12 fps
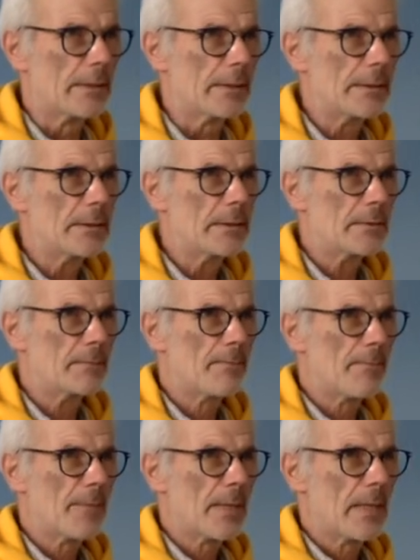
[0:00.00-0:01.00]
at least,
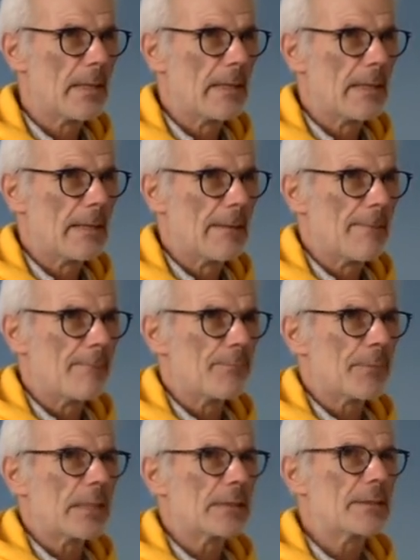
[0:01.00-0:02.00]

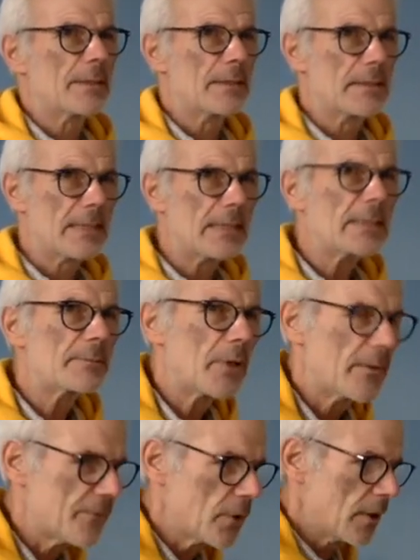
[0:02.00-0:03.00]
to a system
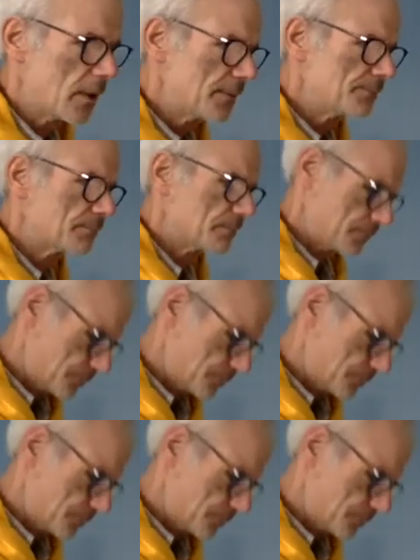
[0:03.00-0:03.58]
of law